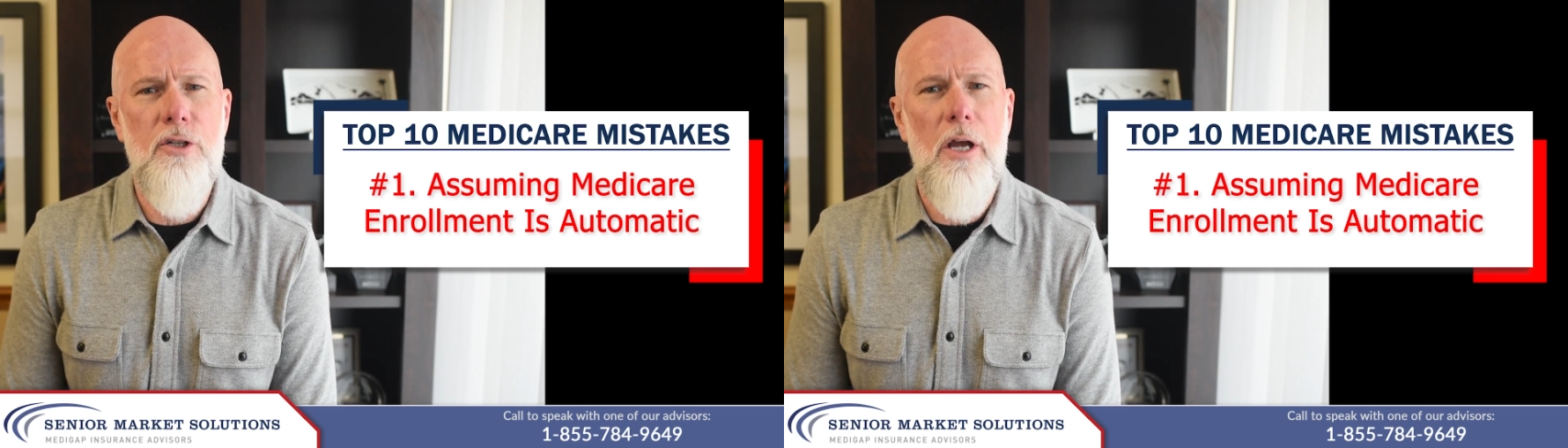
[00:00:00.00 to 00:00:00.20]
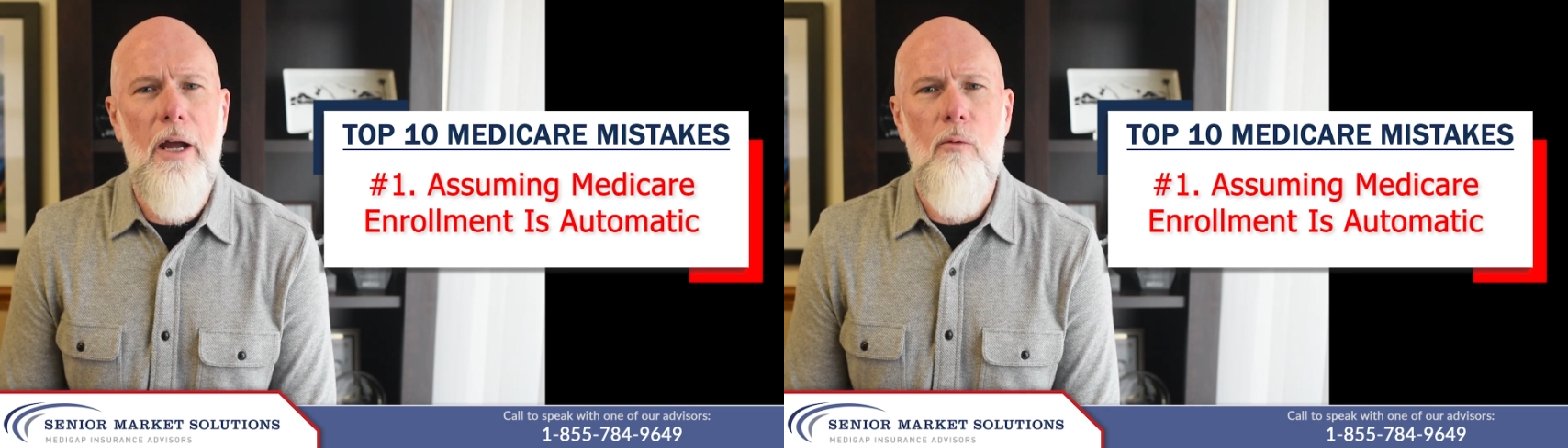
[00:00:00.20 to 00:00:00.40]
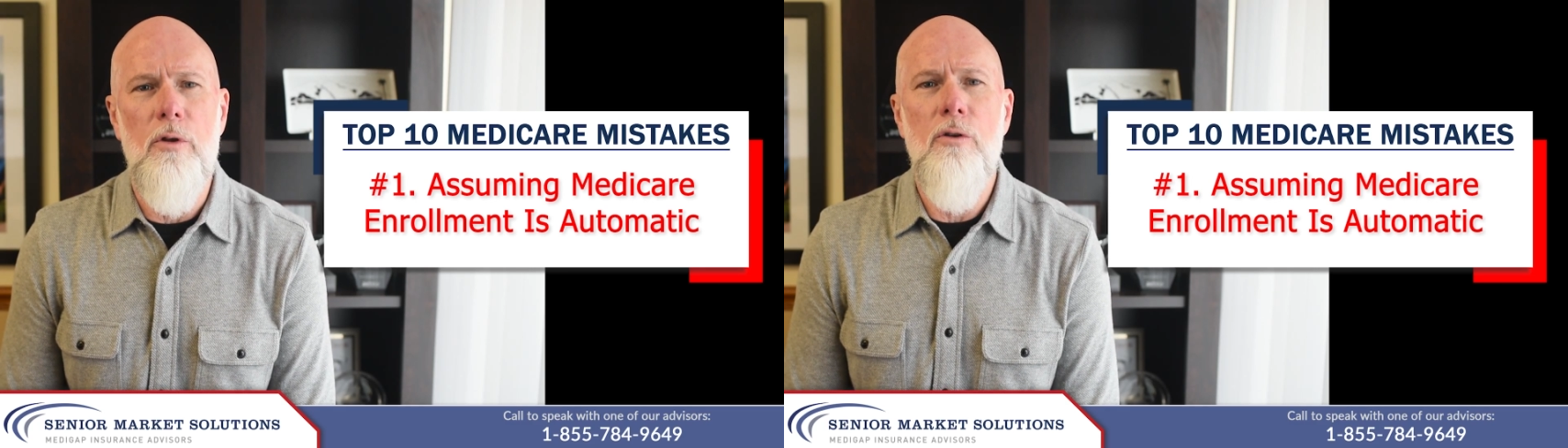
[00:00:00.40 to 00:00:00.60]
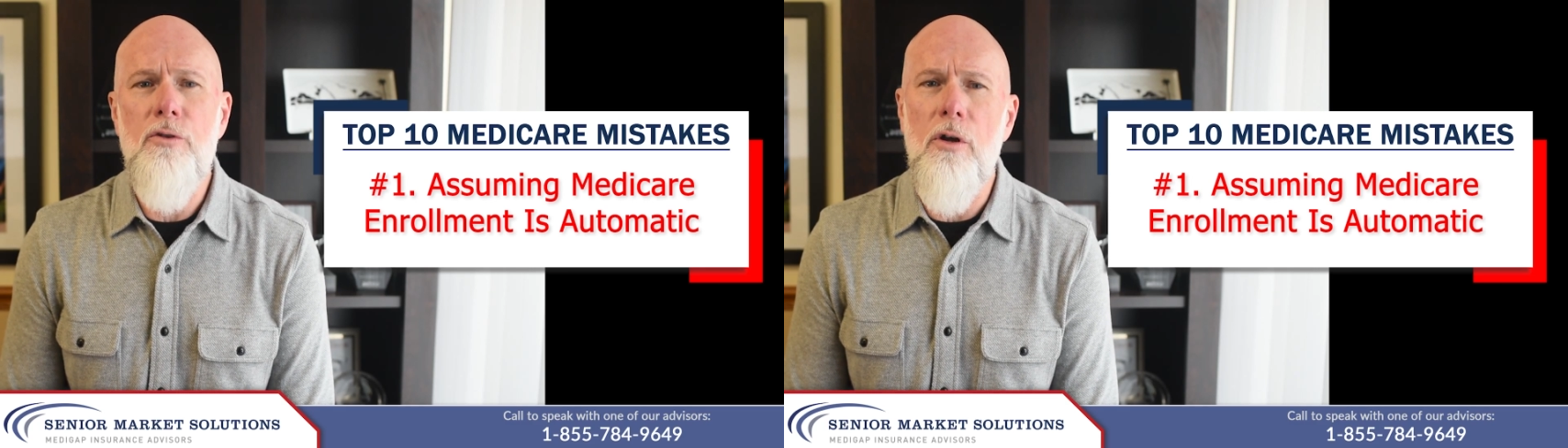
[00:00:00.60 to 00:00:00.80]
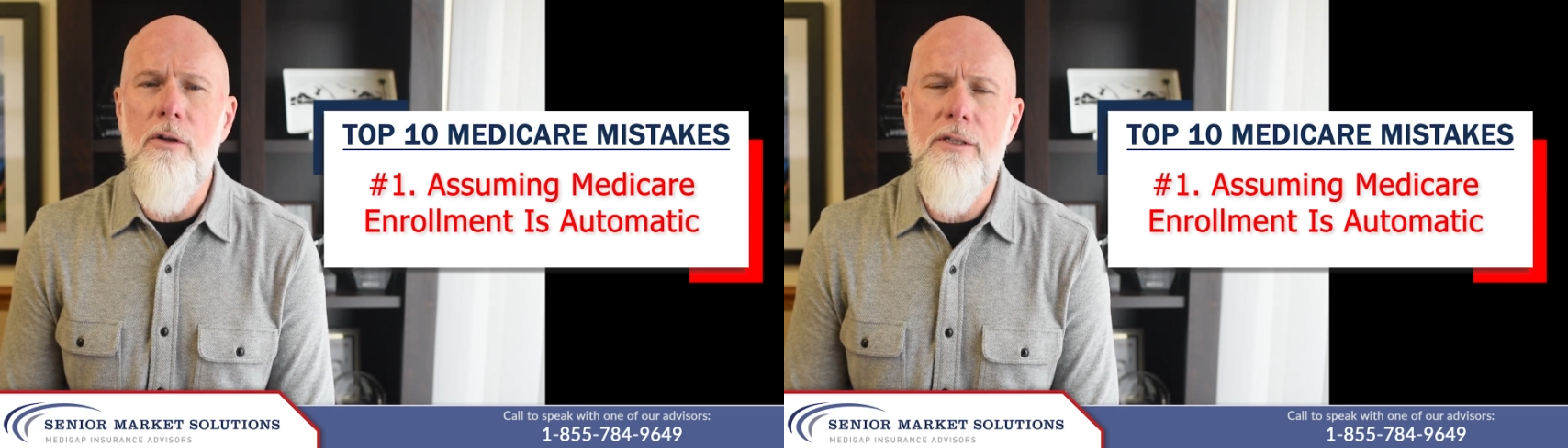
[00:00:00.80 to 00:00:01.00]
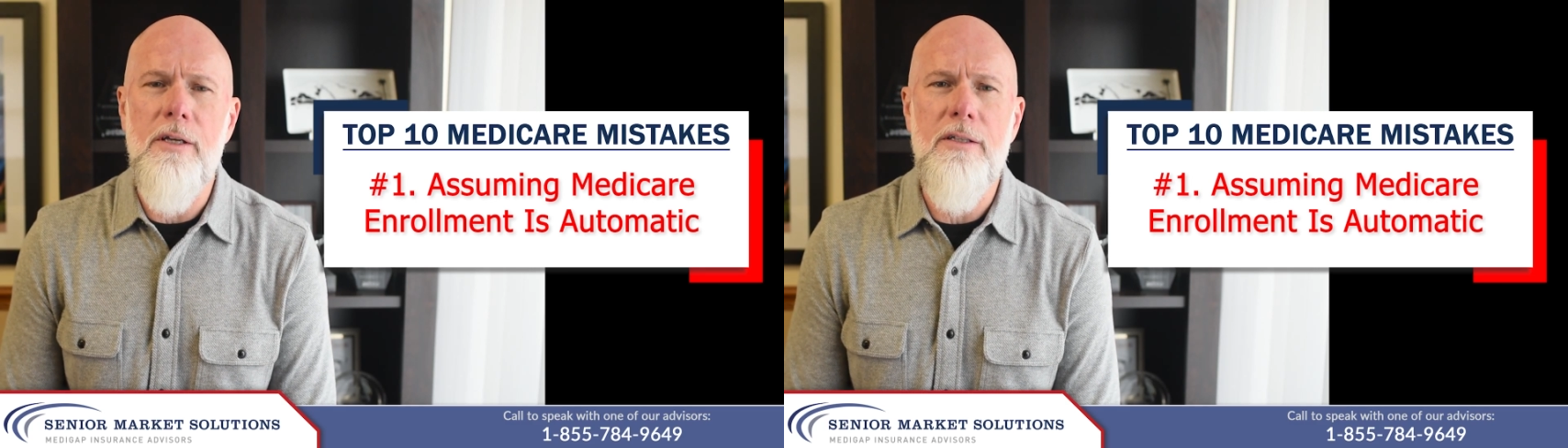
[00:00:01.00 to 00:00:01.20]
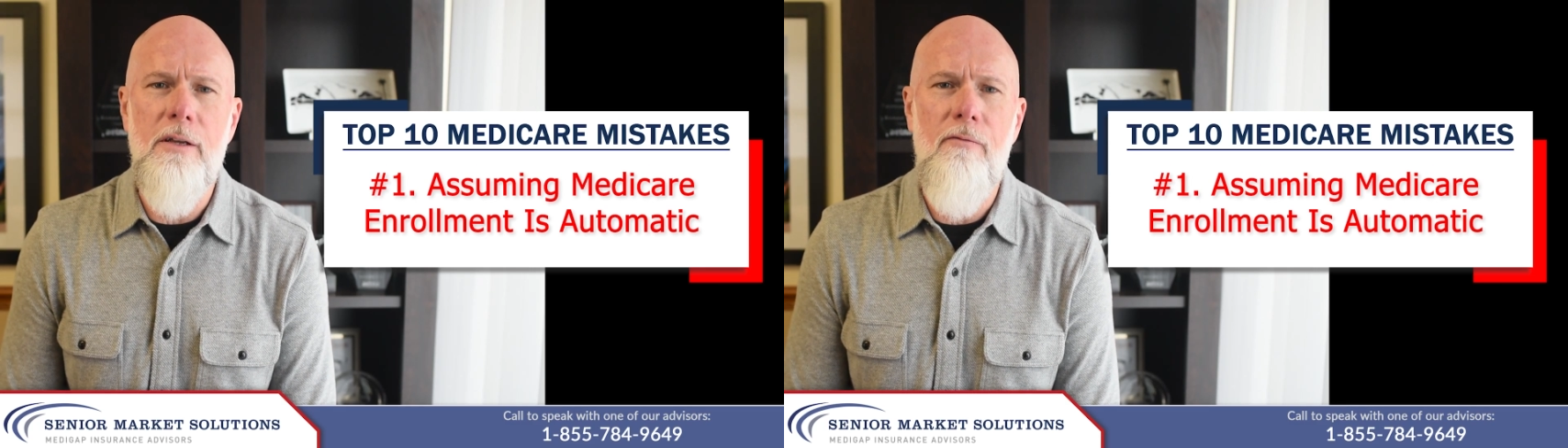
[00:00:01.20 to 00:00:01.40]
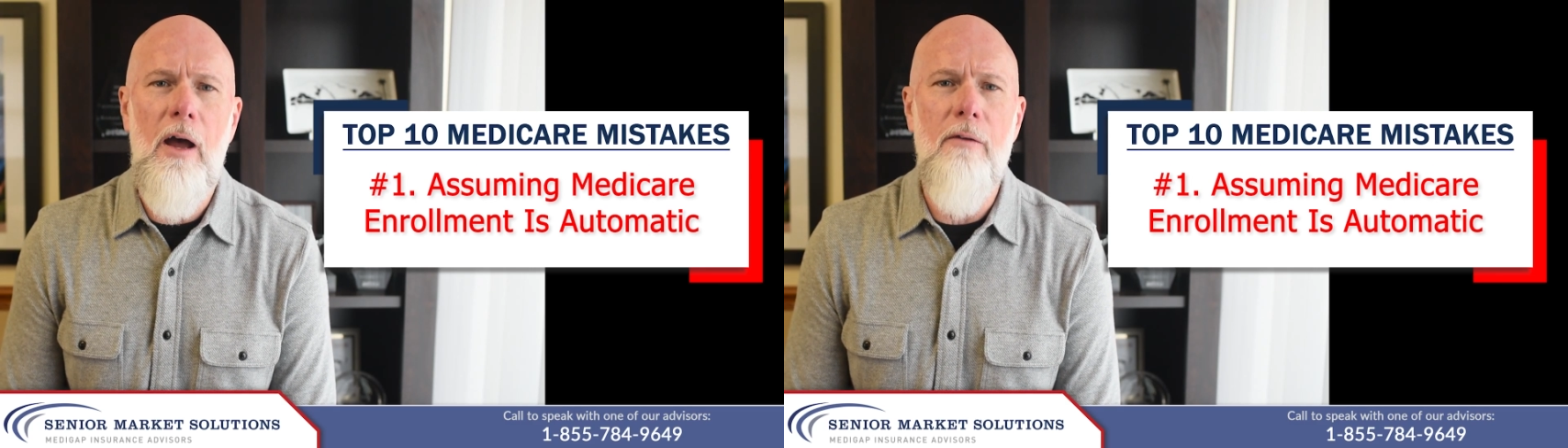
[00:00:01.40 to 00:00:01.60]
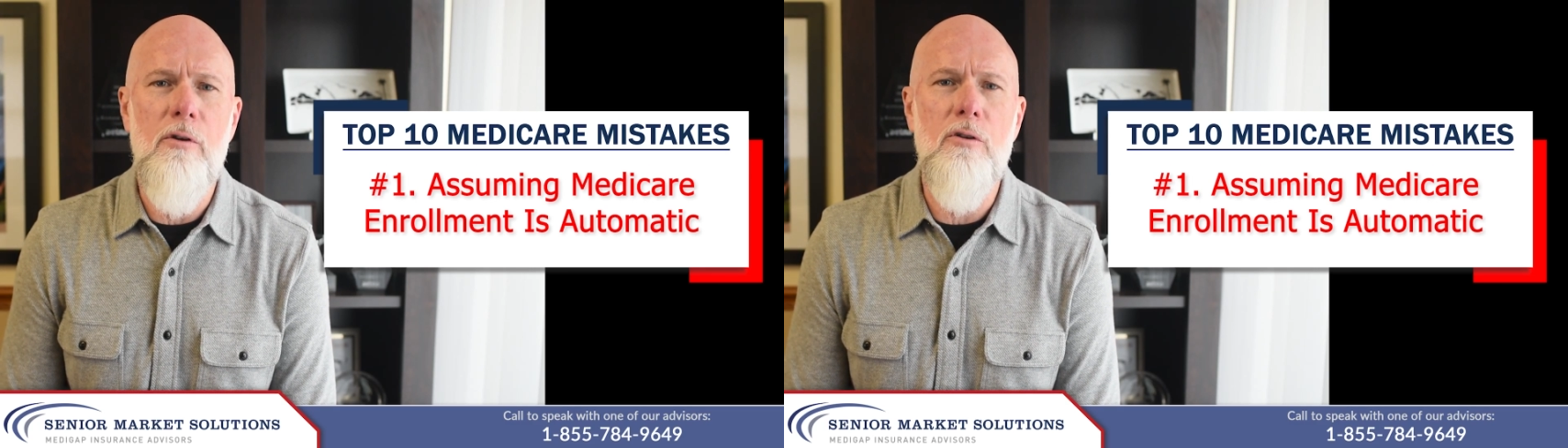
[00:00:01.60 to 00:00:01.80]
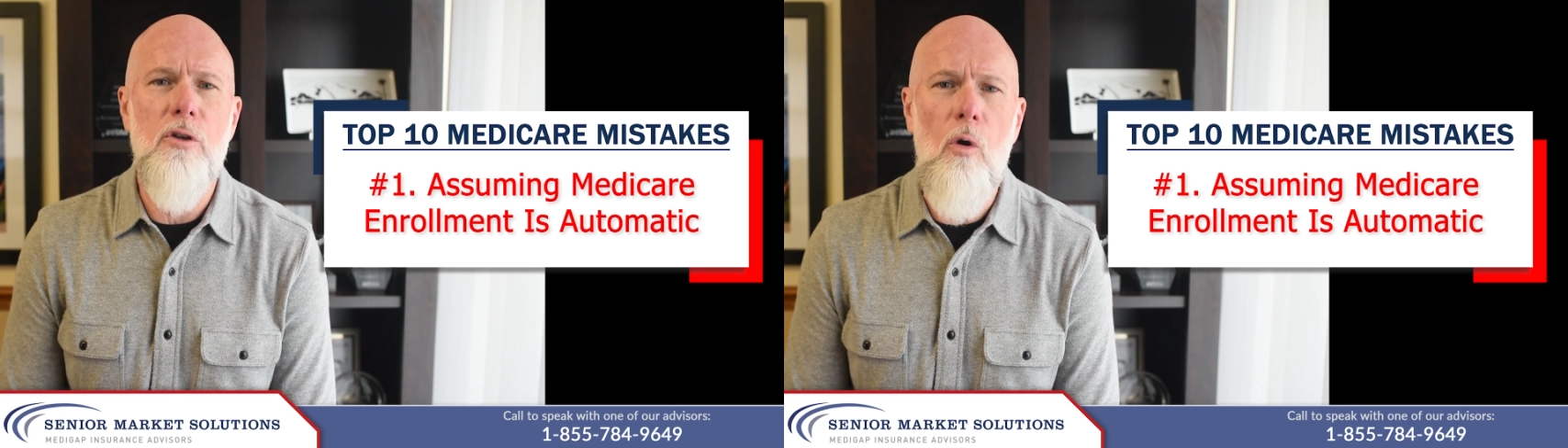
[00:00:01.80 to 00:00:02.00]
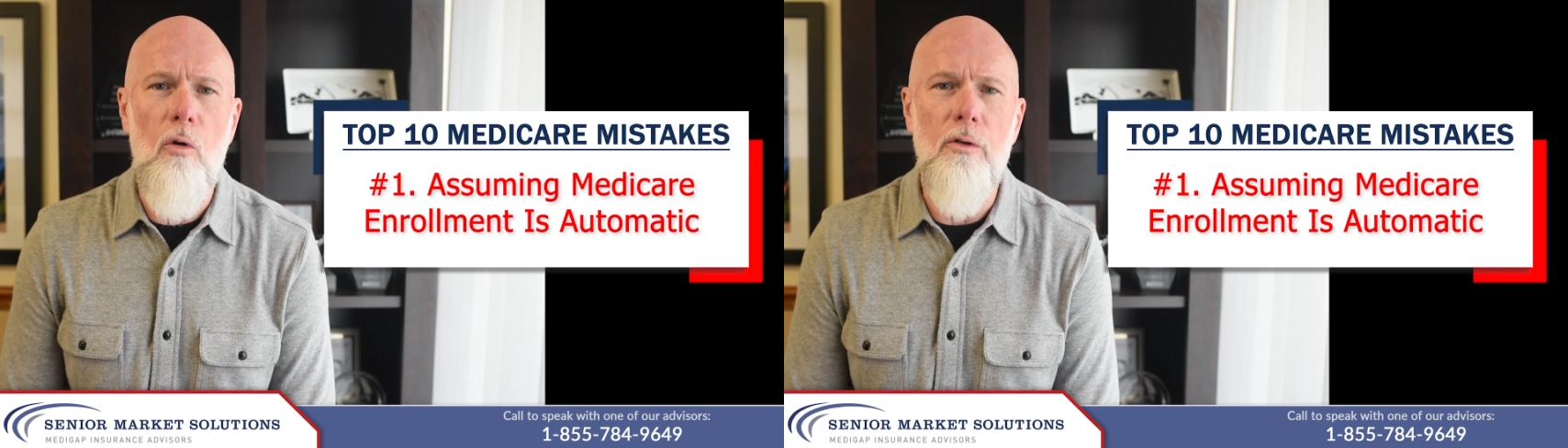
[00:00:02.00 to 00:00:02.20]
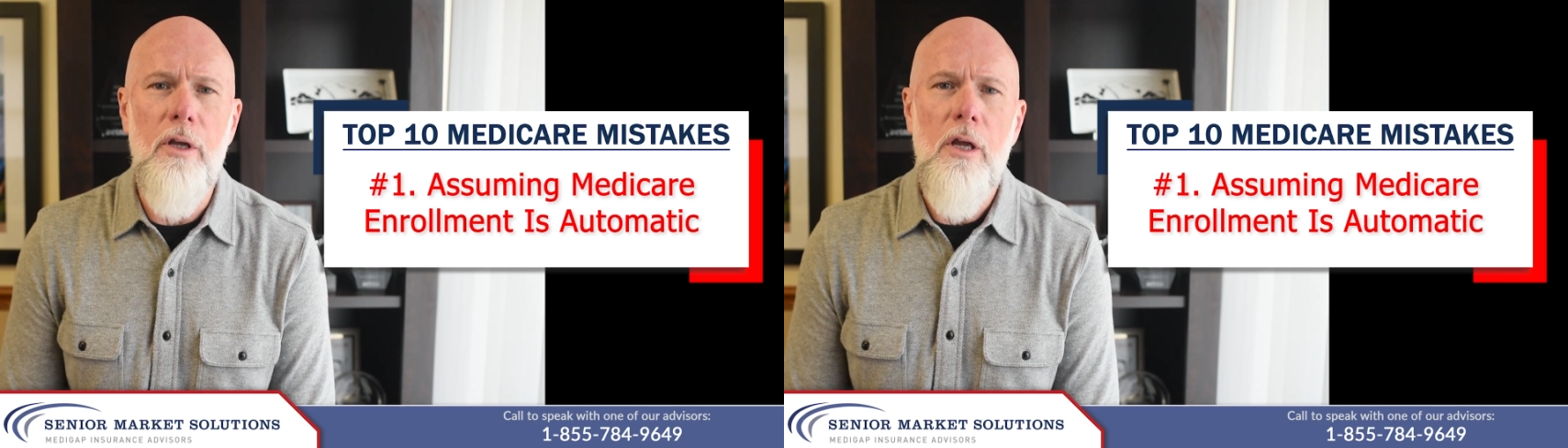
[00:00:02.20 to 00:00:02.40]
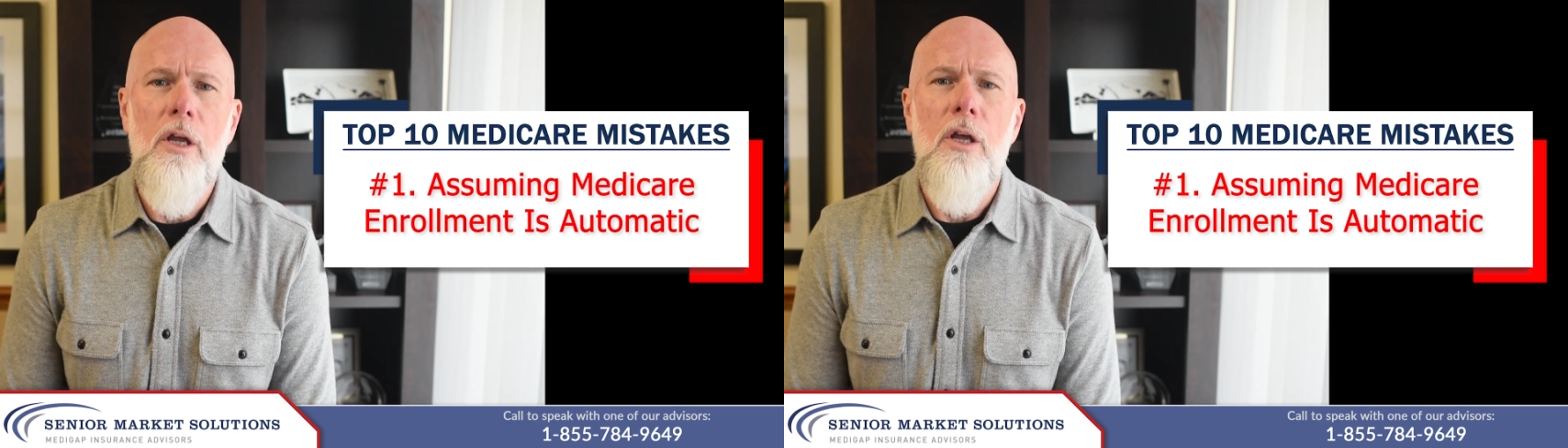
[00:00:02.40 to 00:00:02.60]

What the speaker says: check when you turn 65 years old,